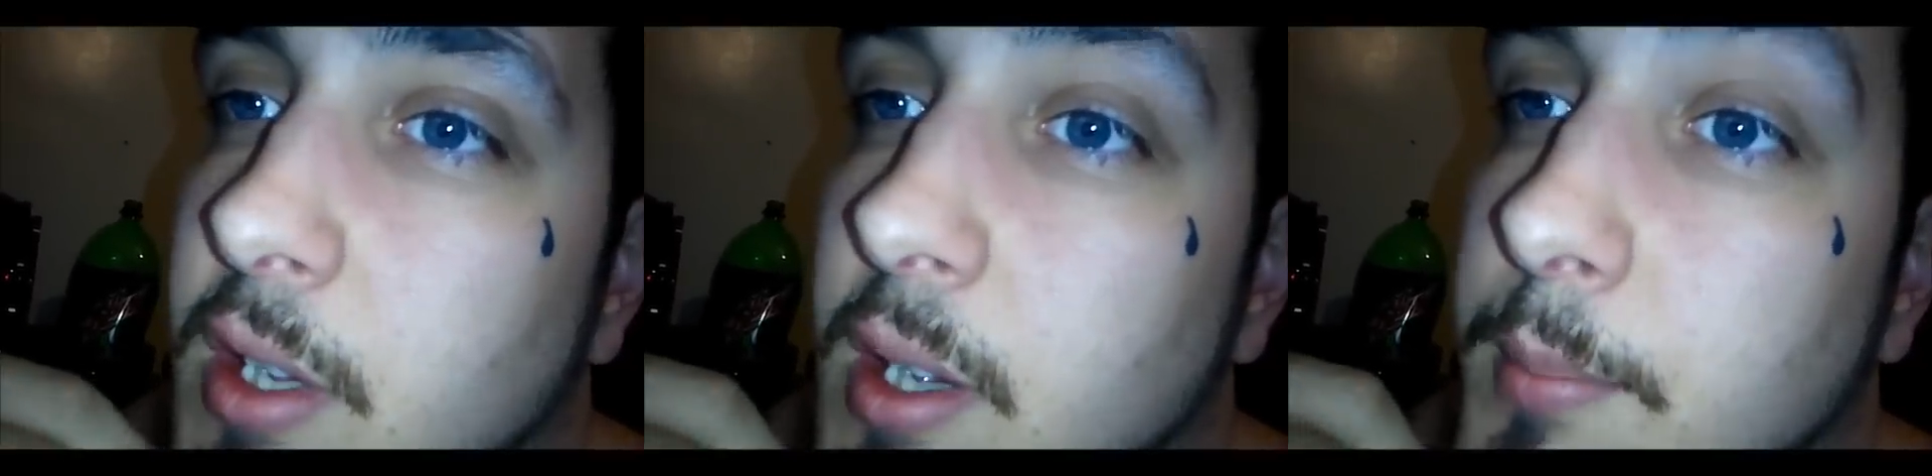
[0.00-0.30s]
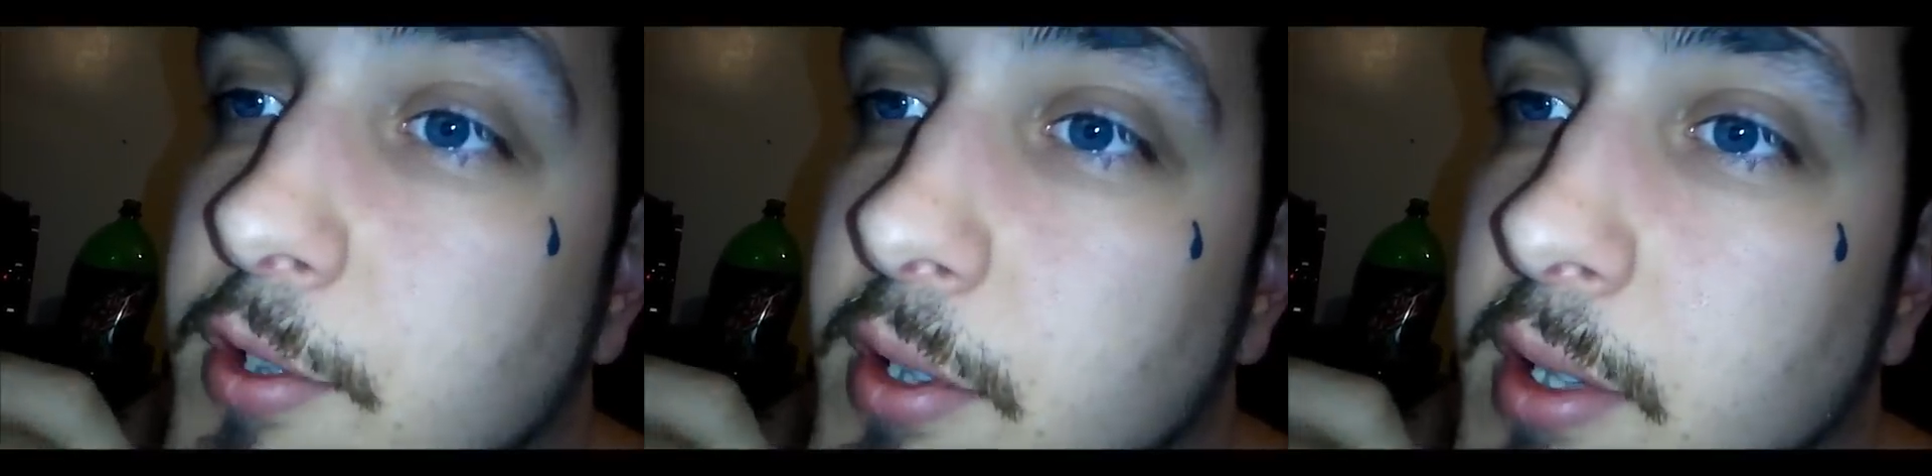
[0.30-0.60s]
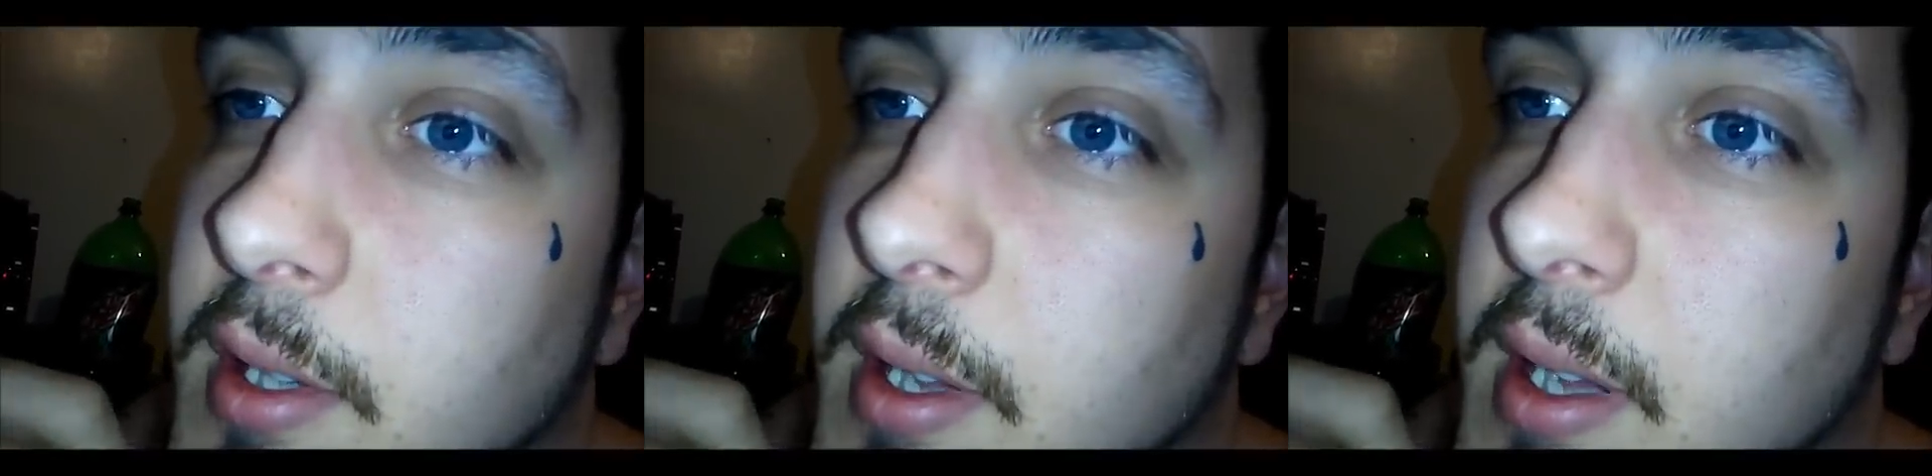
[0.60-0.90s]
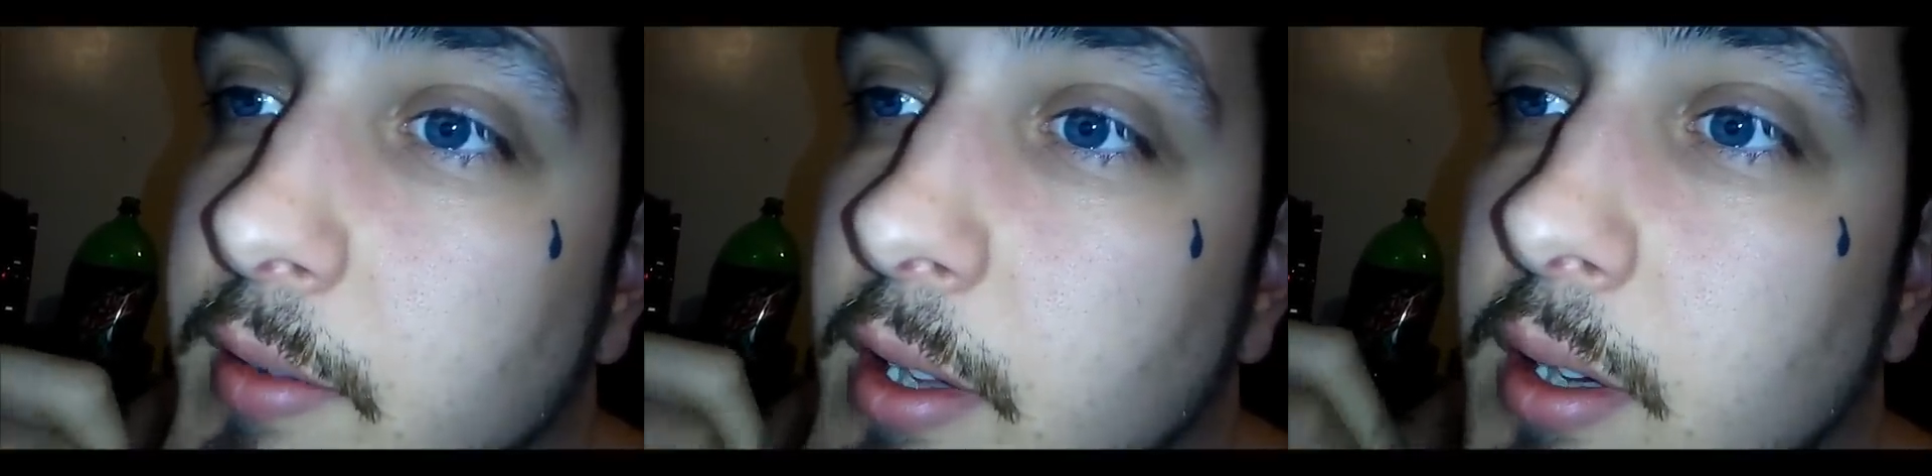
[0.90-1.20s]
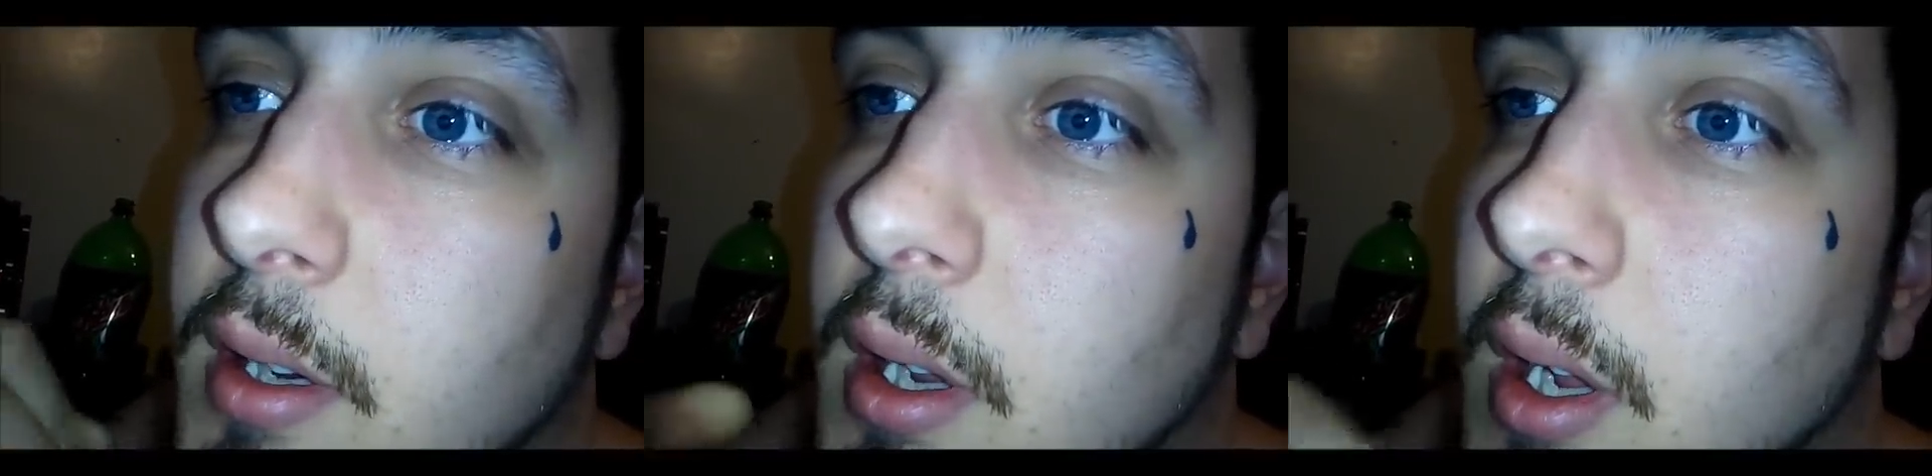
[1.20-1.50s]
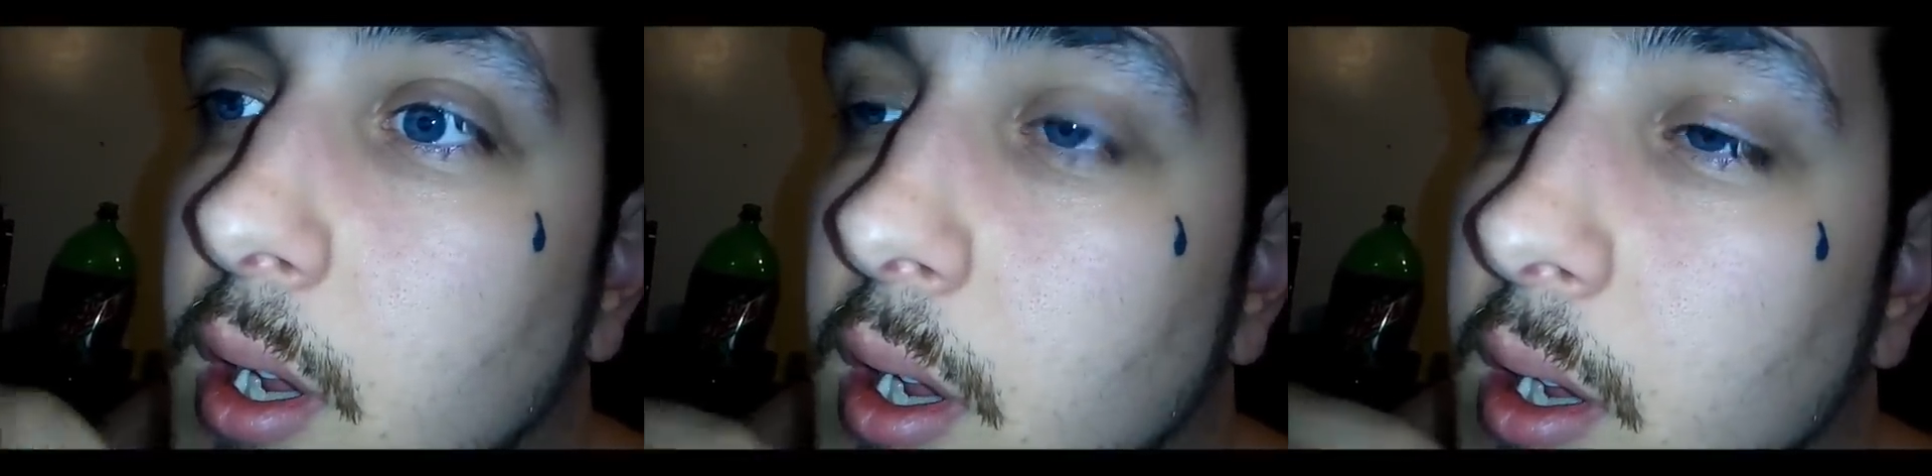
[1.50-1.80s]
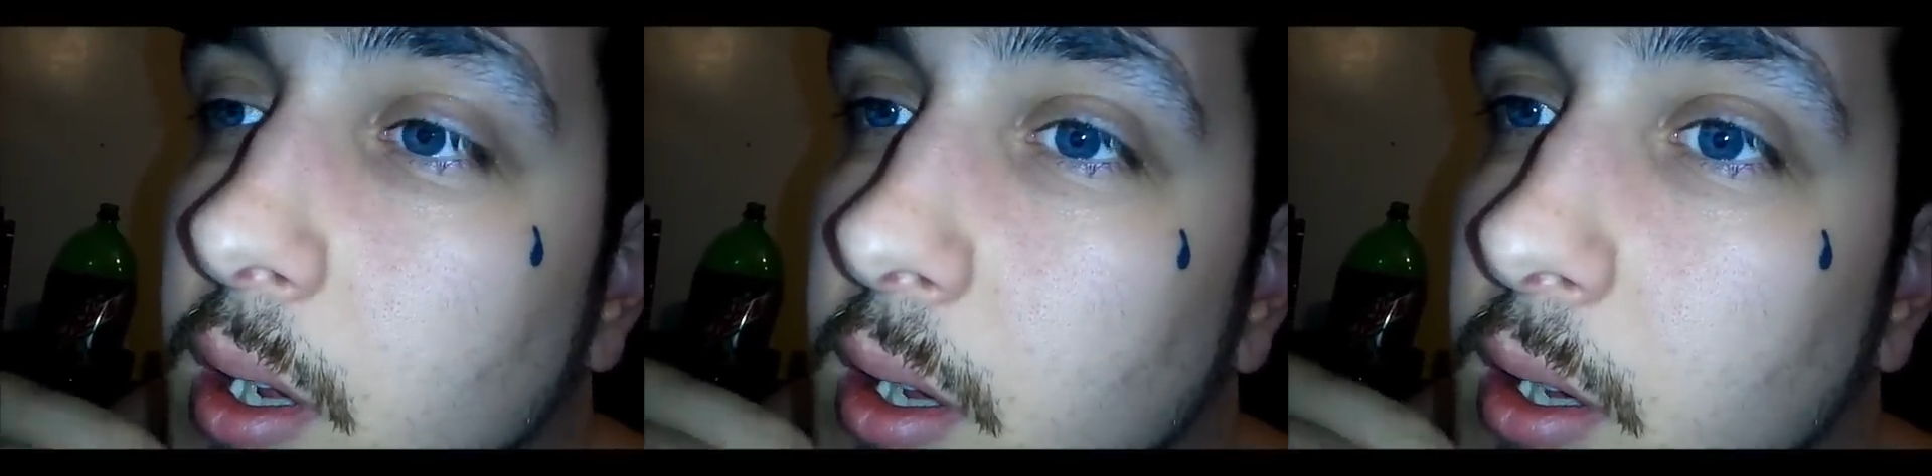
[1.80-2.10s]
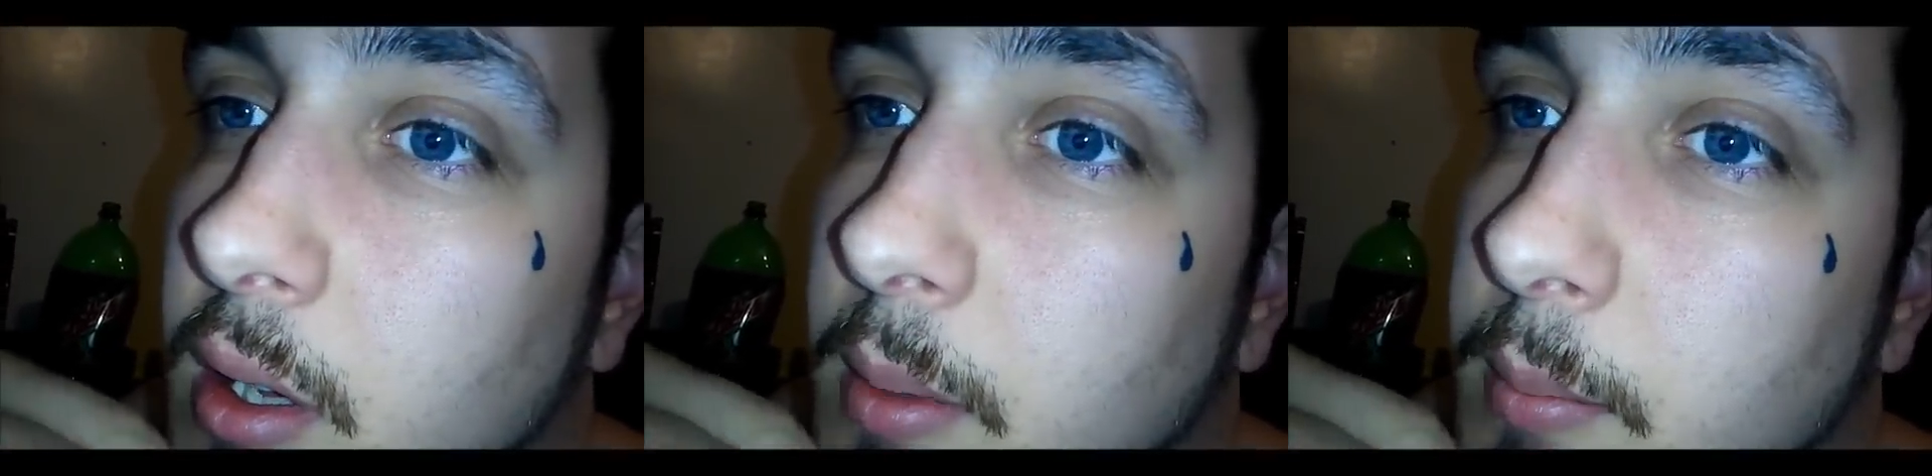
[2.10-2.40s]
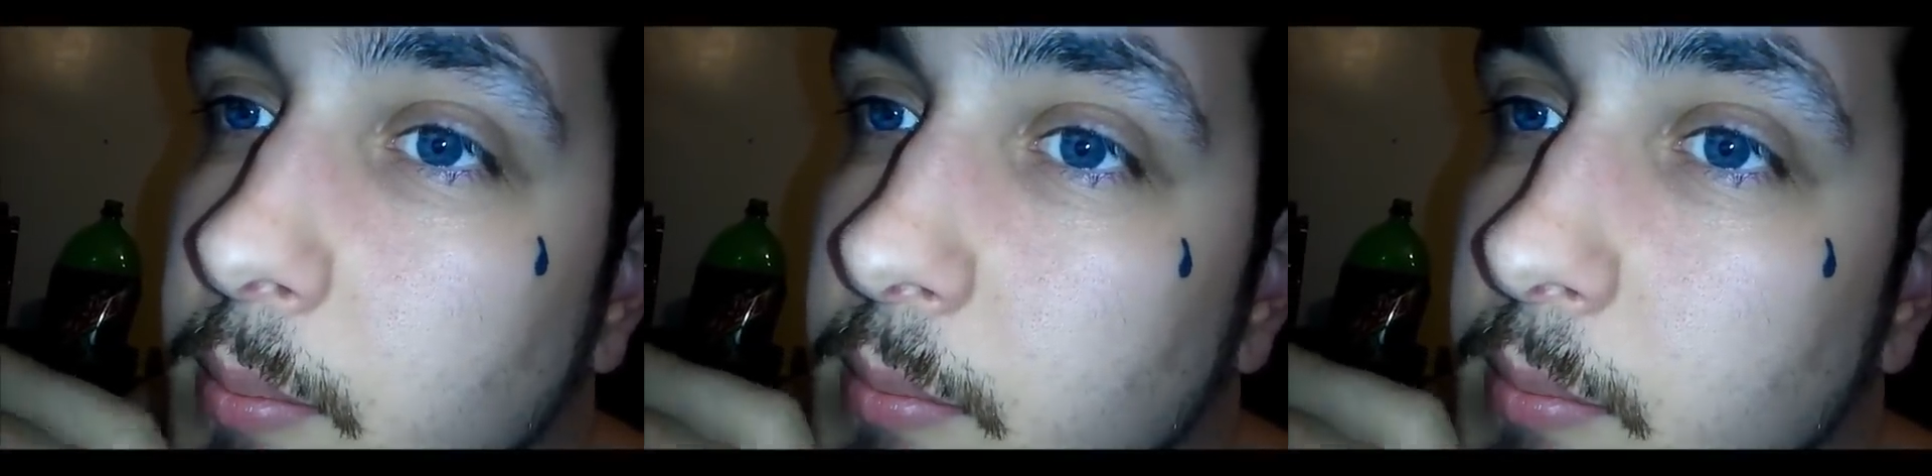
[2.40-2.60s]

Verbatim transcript: yep, so you need to have that. Um,